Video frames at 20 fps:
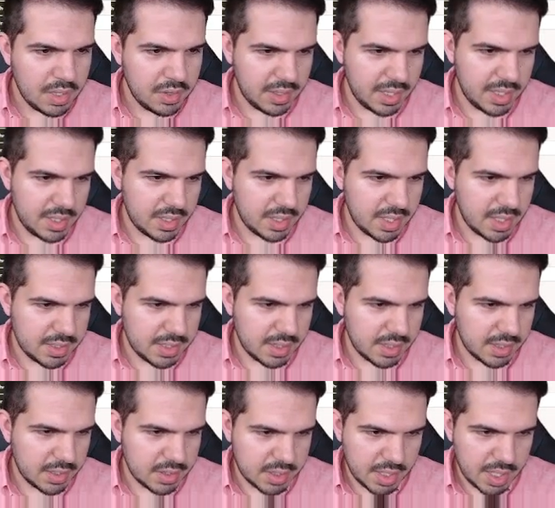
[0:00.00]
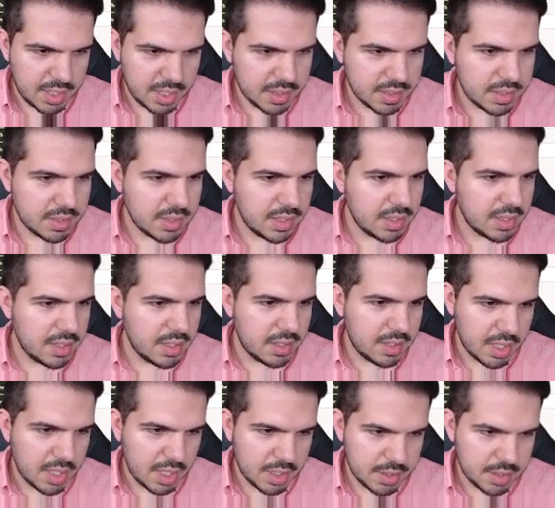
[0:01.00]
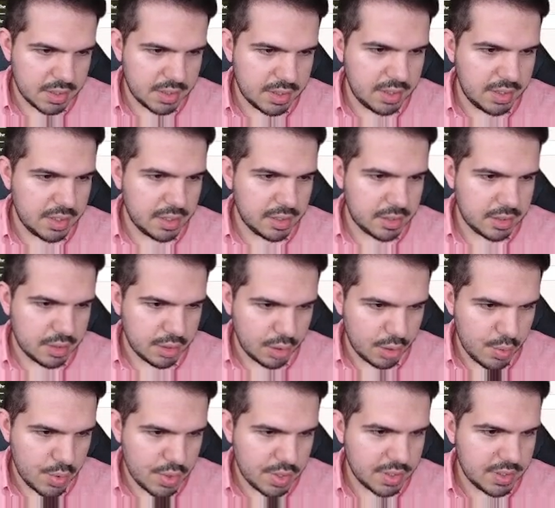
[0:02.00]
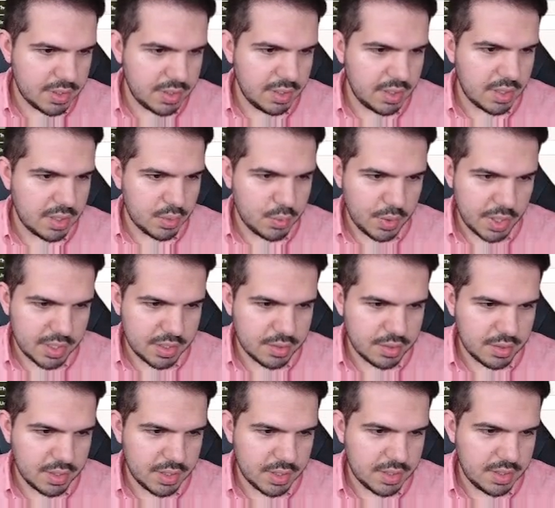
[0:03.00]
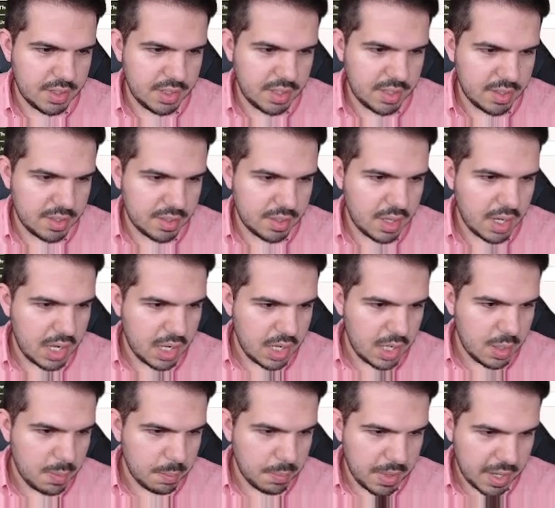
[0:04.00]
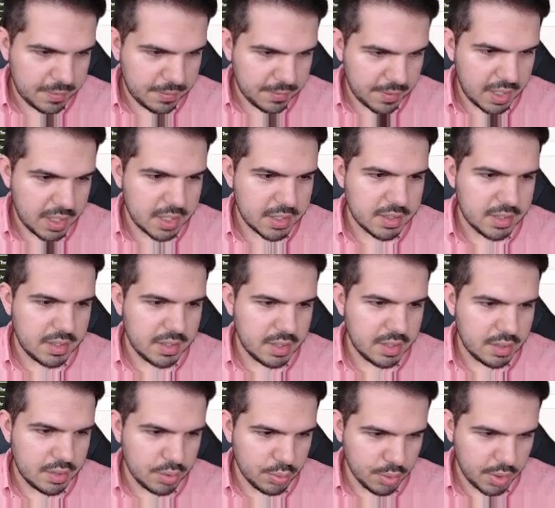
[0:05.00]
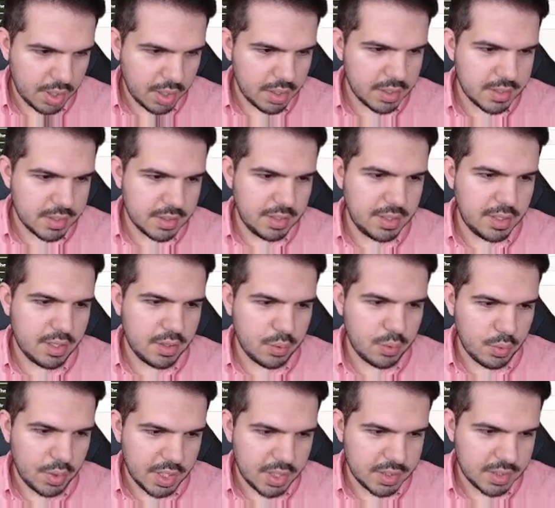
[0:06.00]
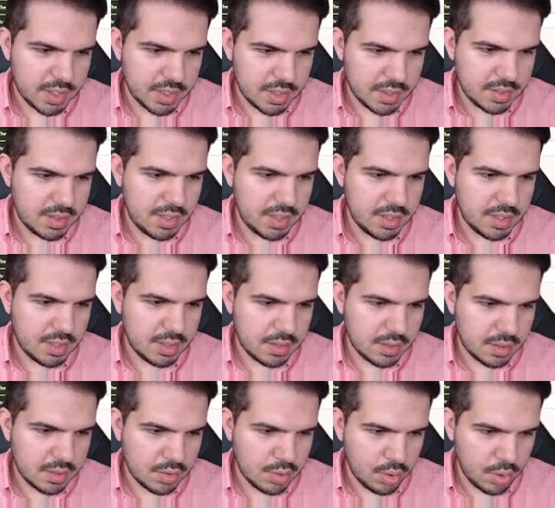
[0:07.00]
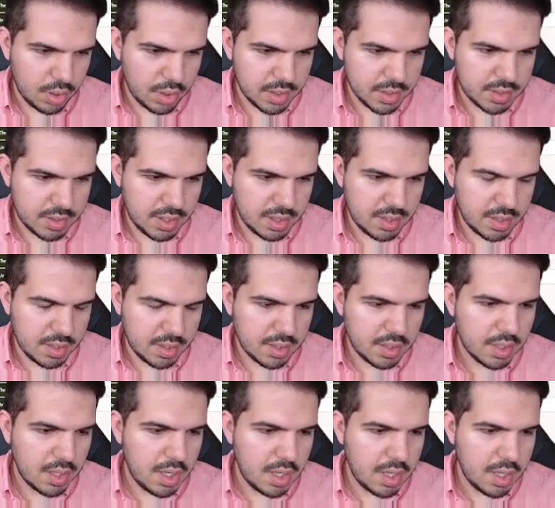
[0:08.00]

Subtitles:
The other cards like Giant is needed, Touch is needed, Sorrent is needed, Drain Soul is needed, Backfire is needed, Tour Guide is needed, Raise Set is needed, Coil is needed.